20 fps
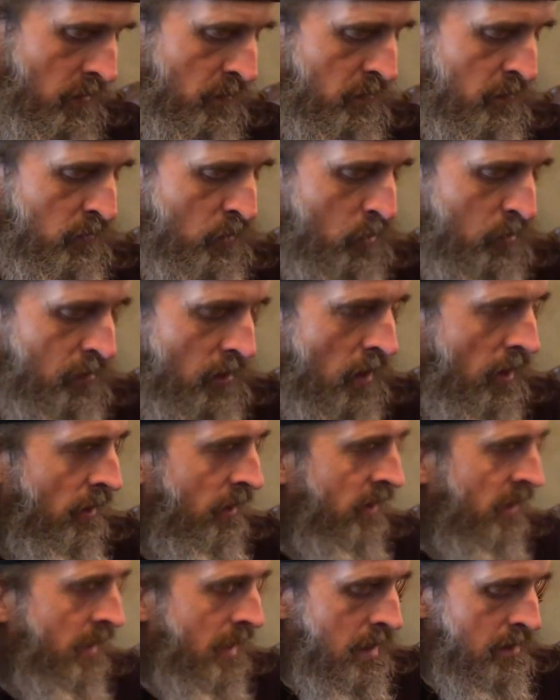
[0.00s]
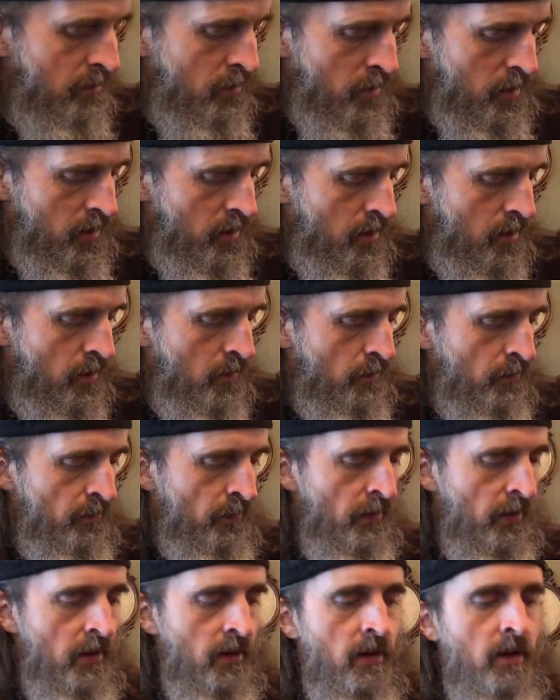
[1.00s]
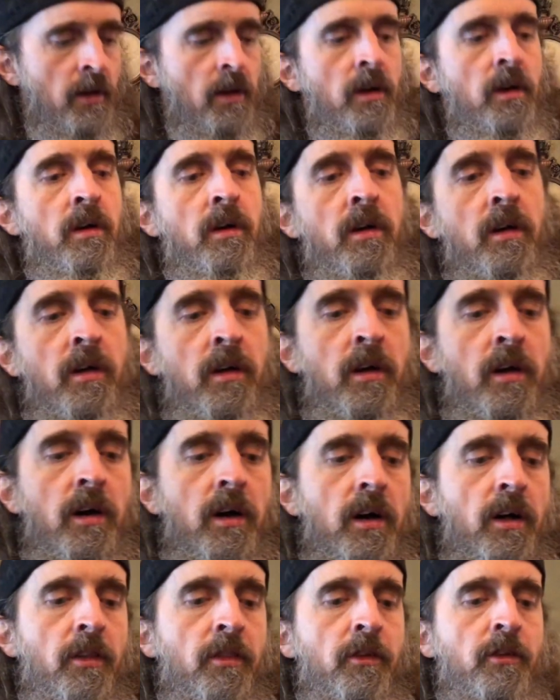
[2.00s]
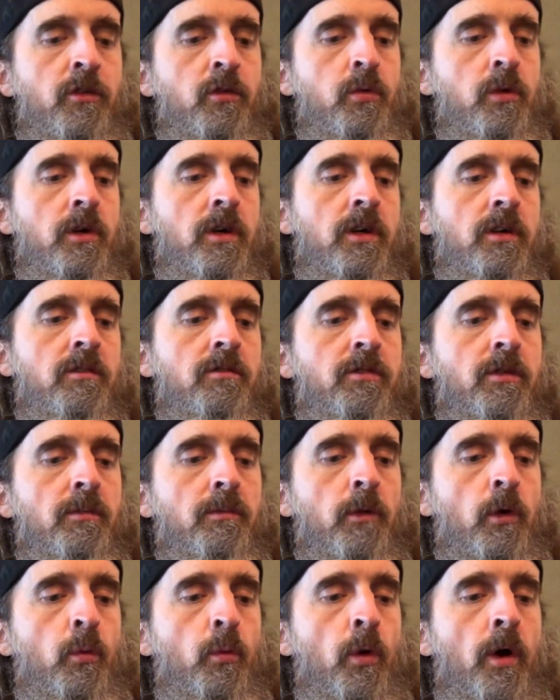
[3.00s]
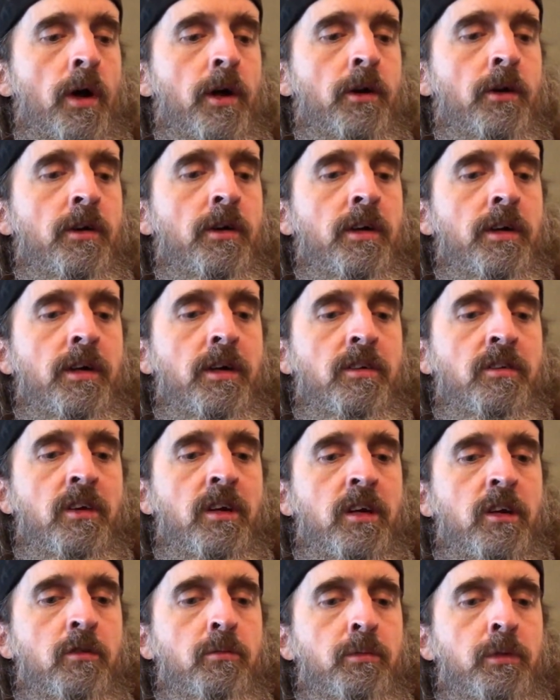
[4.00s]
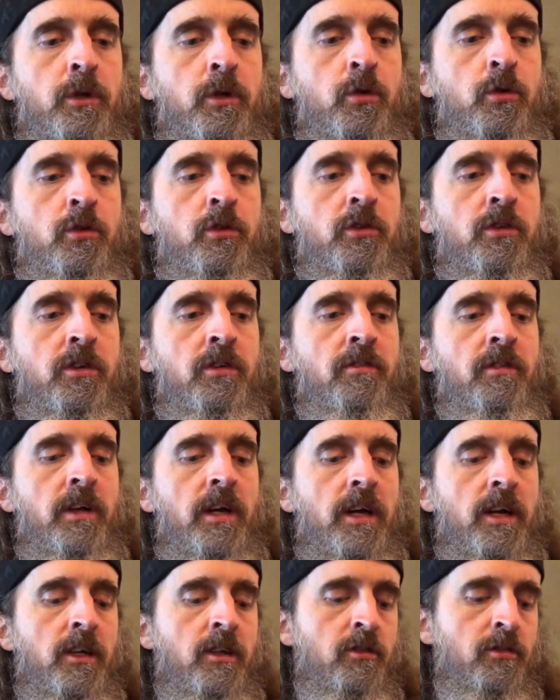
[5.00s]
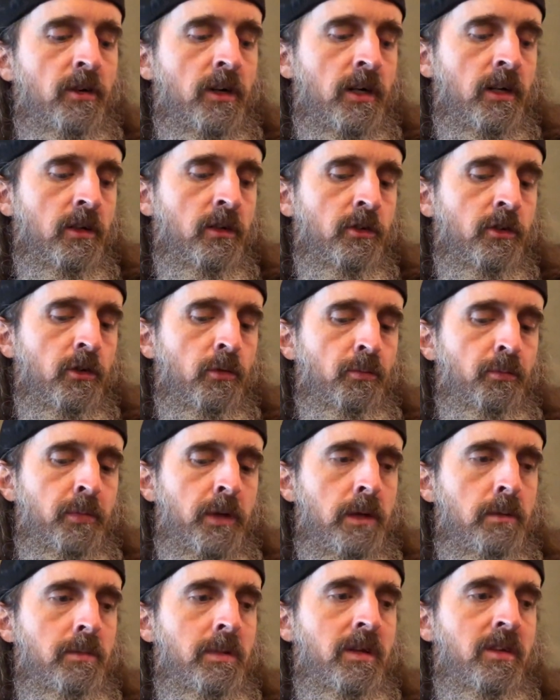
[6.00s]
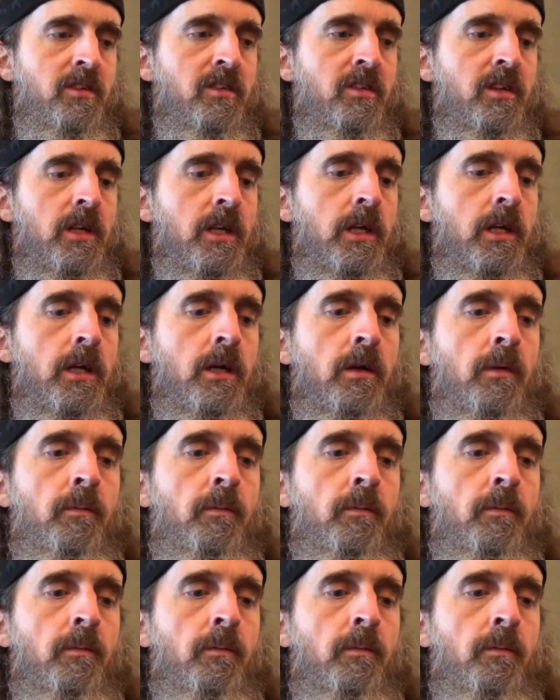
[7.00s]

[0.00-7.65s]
We finally gave in. Uh, this one from the writer and executive producers of The X Files, a BBC